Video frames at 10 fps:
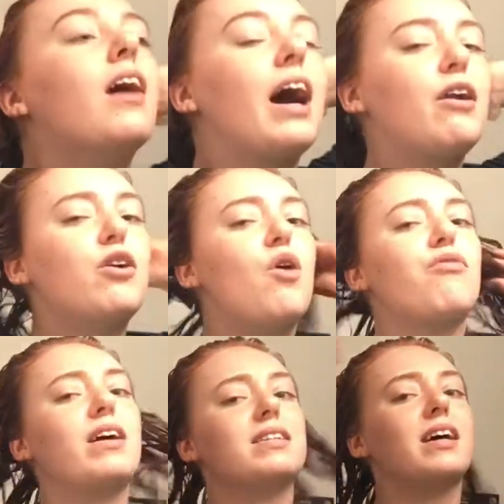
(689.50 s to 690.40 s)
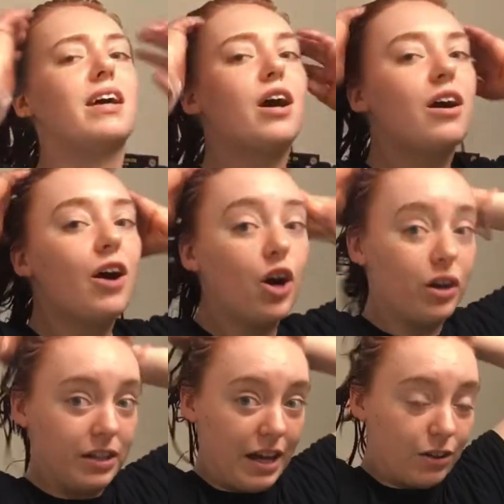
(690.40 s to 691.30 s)
I don't know if that's like
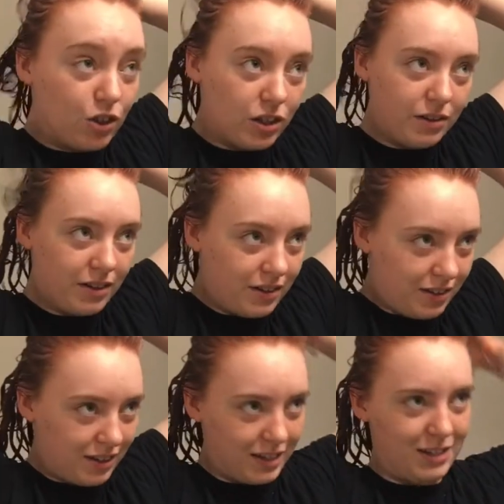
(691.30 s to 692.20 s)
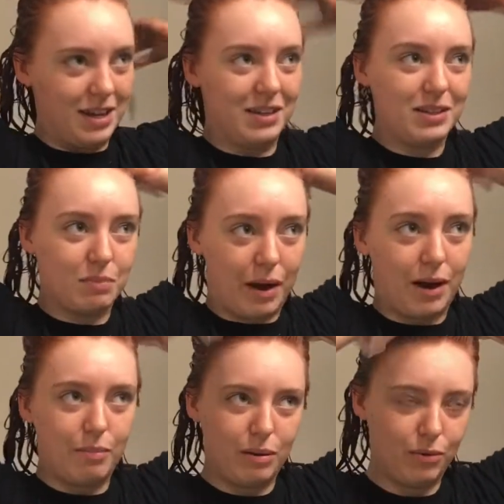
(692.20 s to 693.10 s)
her intention, is to
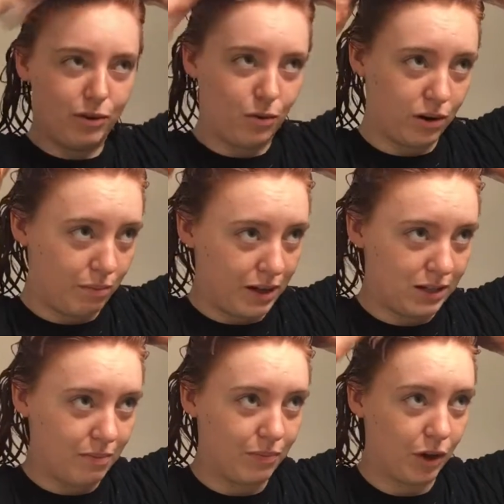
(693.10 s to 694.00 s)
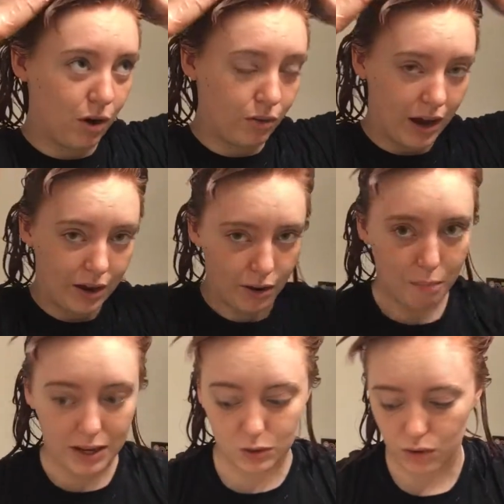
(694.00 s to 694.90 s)
inspire people to want to mess up their own hair or
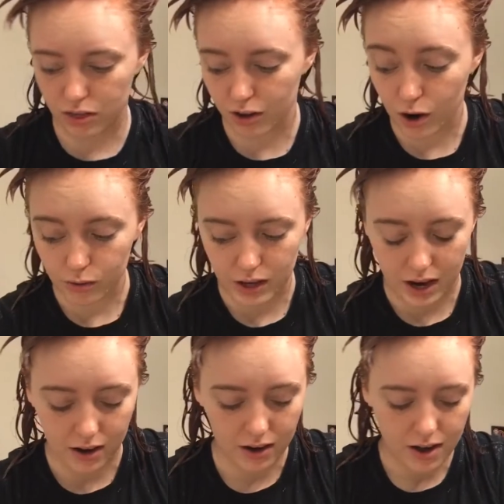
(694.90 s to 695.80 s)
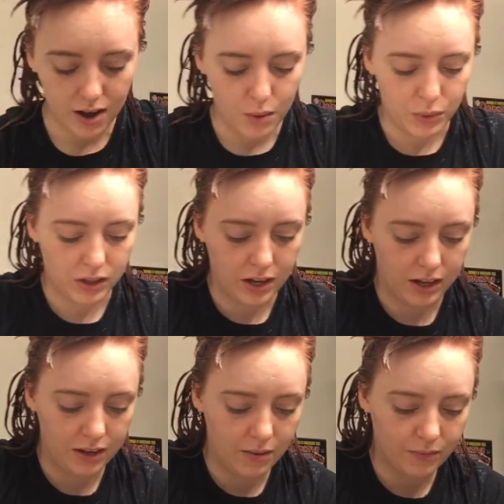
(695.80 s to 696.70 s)
mess with their own hair, but
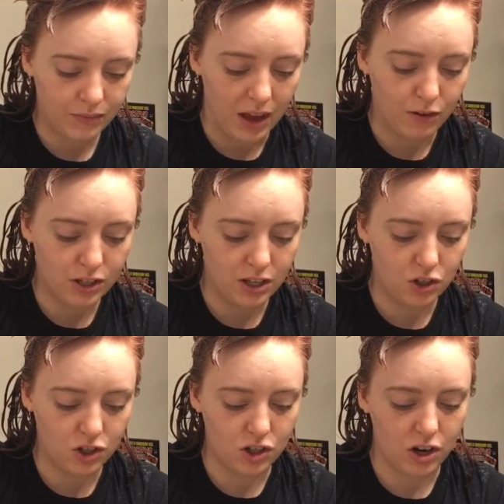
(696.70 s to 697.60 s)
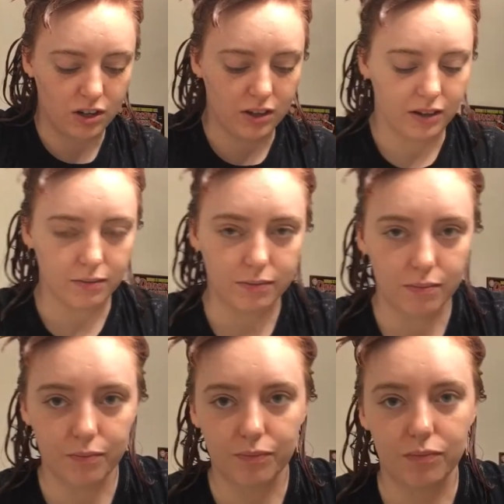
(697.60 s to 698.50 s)
like ever since she started like
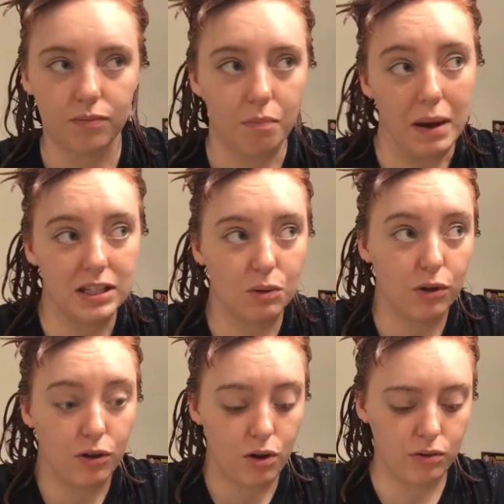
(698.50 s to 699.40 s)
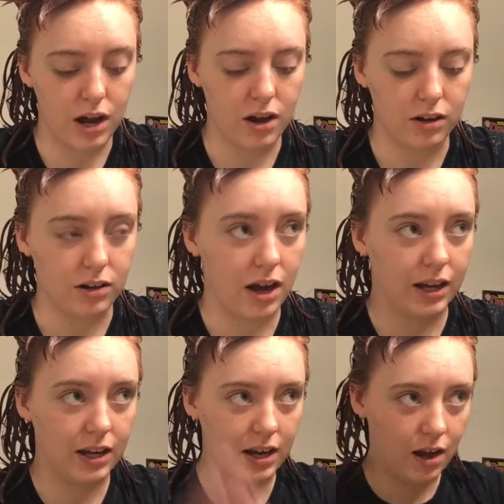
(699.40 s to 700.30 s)
messing with her own hair and
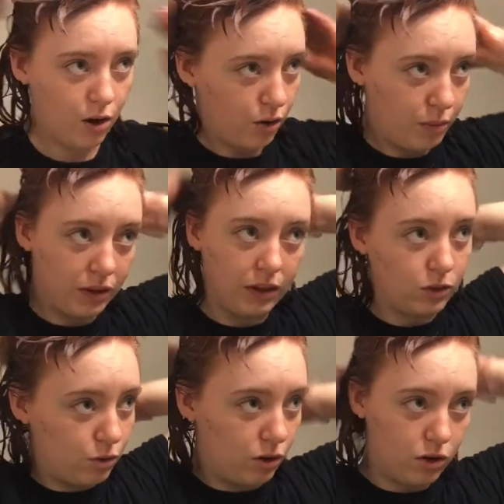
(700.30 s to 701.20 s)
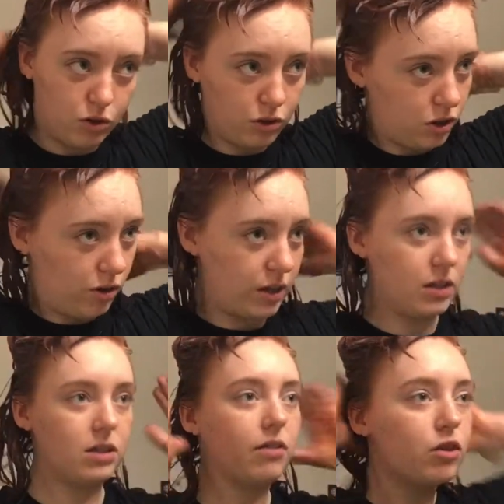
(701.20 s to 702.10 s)
dyeing it at home and like doing all sorts of
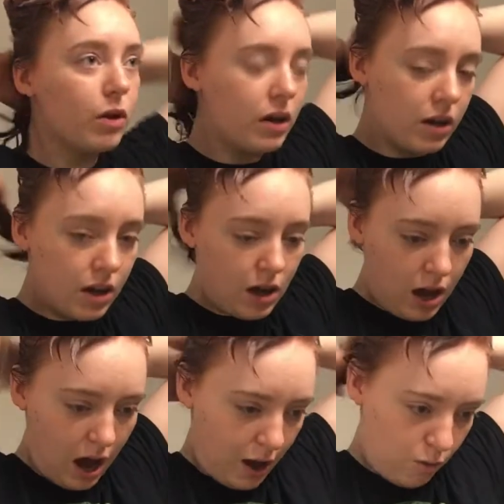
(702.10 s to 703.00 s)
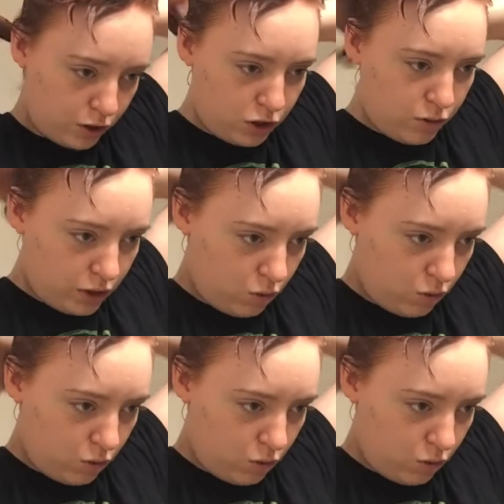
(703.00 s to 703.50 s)
crazy stuff to it, I want to as